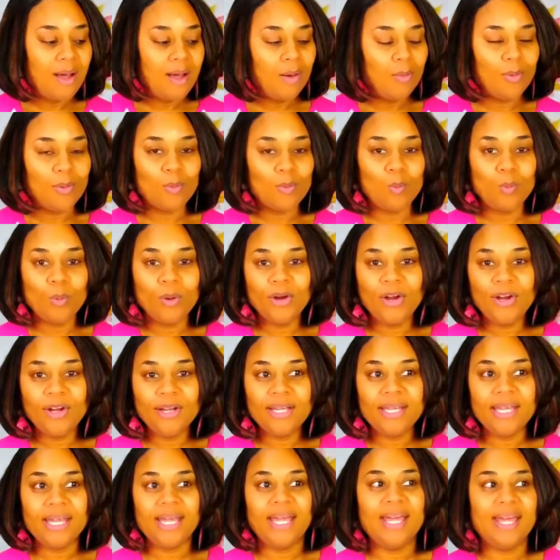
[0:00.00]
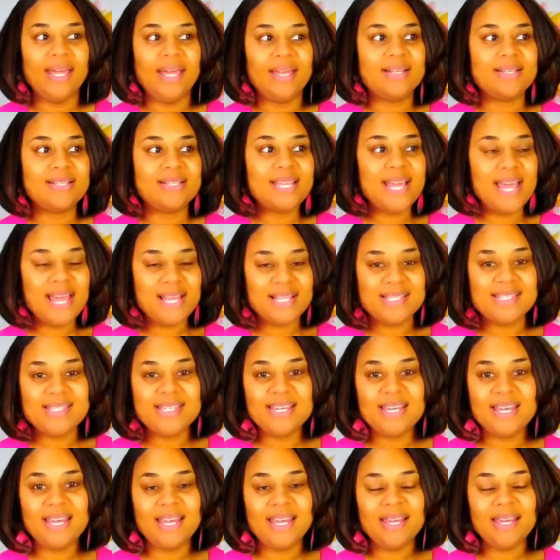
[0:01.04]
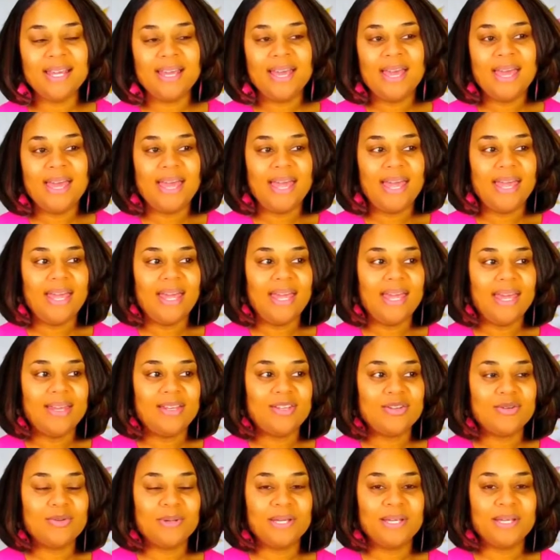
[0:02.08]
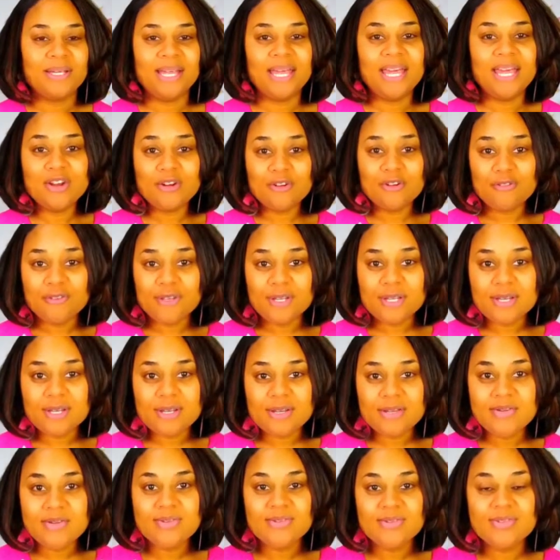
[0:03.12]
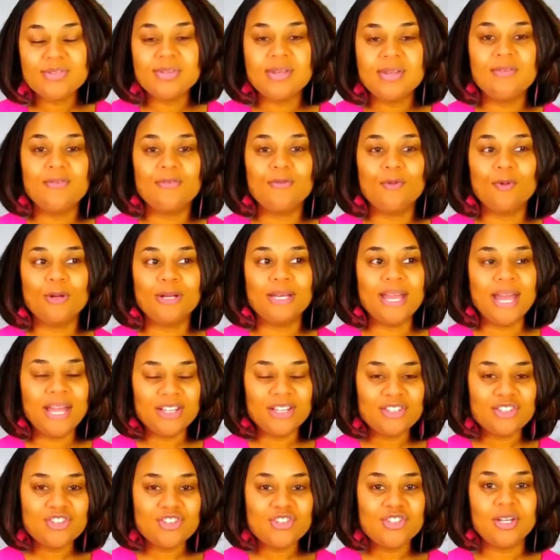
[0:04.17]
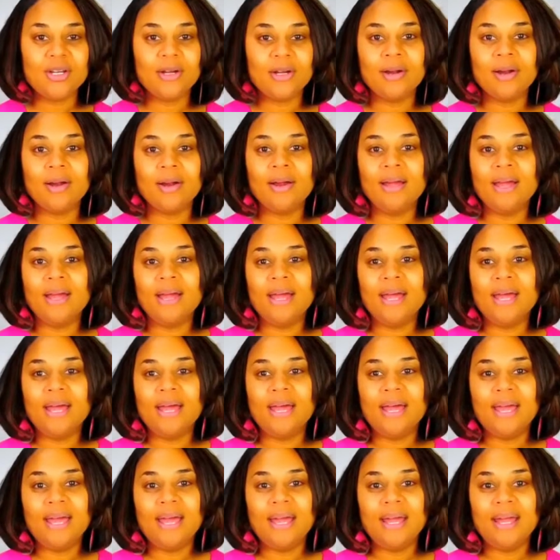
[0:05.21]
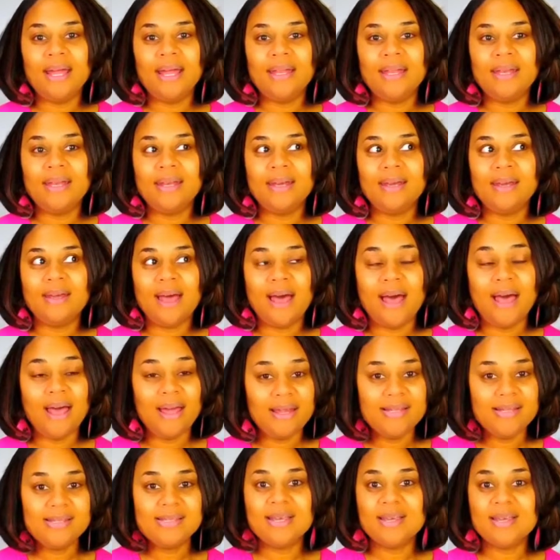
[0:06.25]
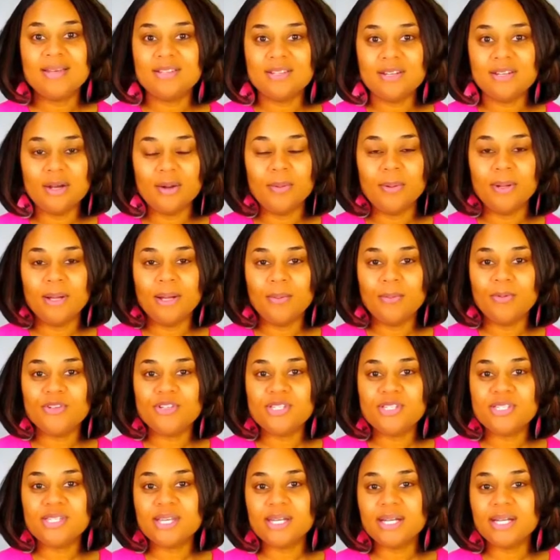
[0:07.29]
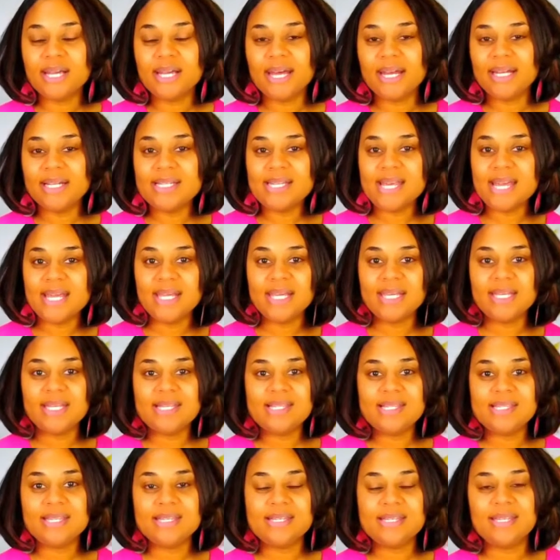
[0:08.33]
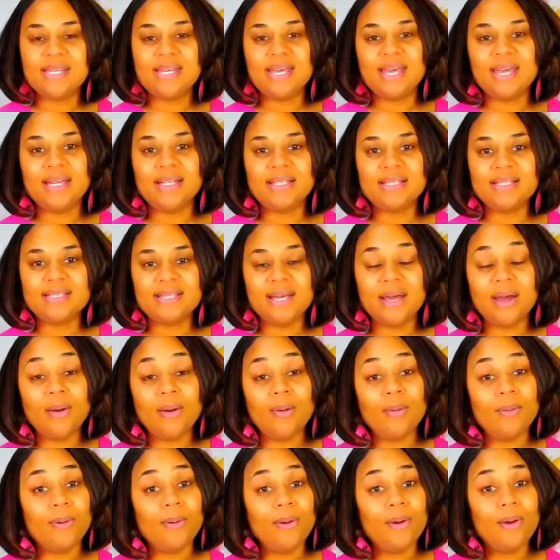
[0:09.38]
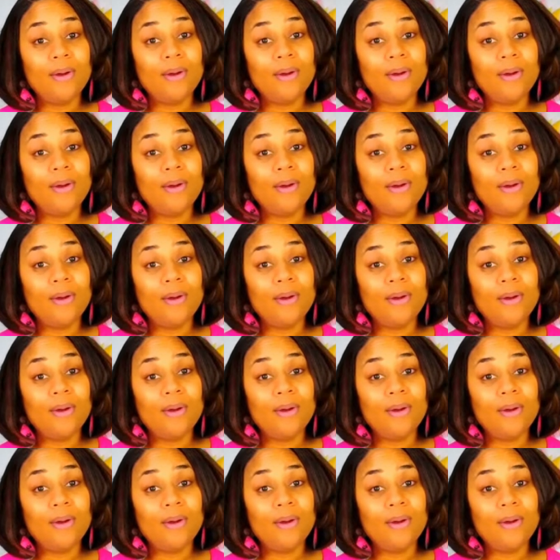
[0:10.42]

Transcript: with work and testing and doing interviews for next year. And I said, you know what, we're just going to kind of take it easy today. So